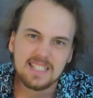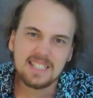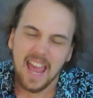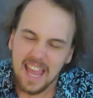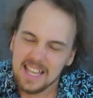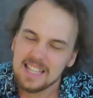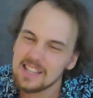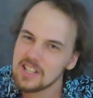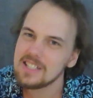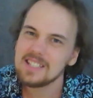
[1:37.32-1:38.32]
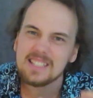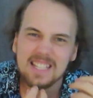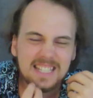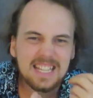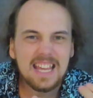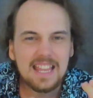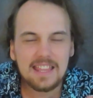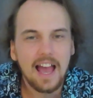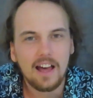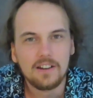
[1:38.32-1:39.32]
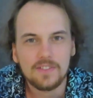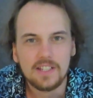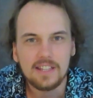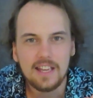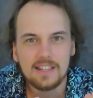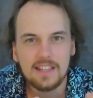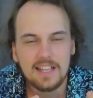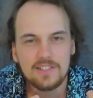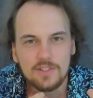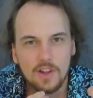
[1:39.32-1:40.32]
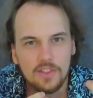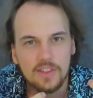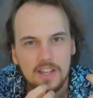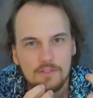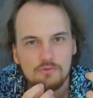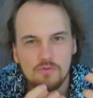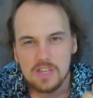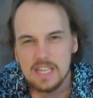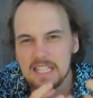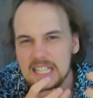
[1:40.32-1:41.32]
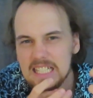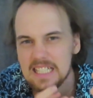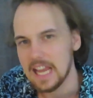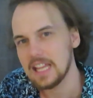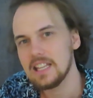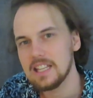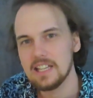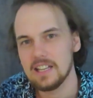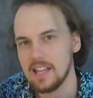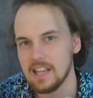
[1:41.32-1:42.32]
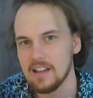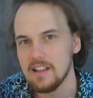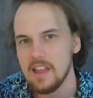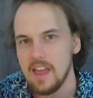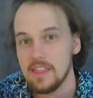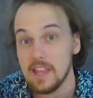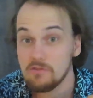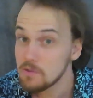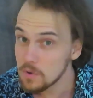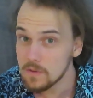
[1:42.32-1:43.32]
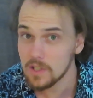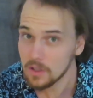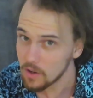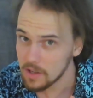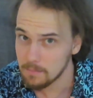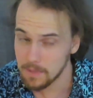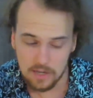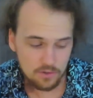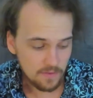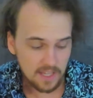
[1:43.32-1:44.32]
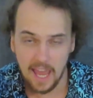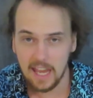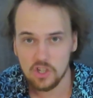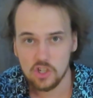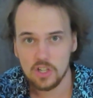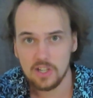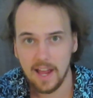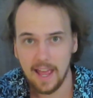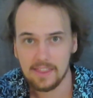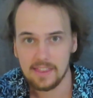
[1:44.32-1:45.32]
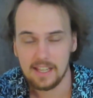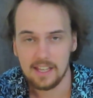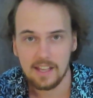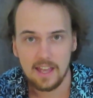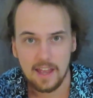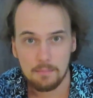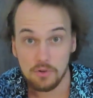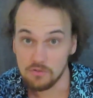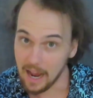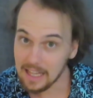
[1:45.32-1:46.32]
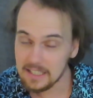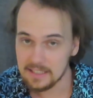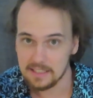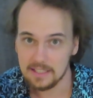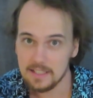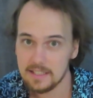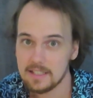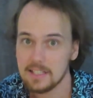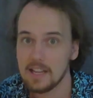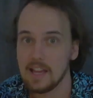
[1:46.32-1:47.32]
taking the teeth out of it. There's nothing really deadly in here. They've removed a lot of the petrification and the paralysis.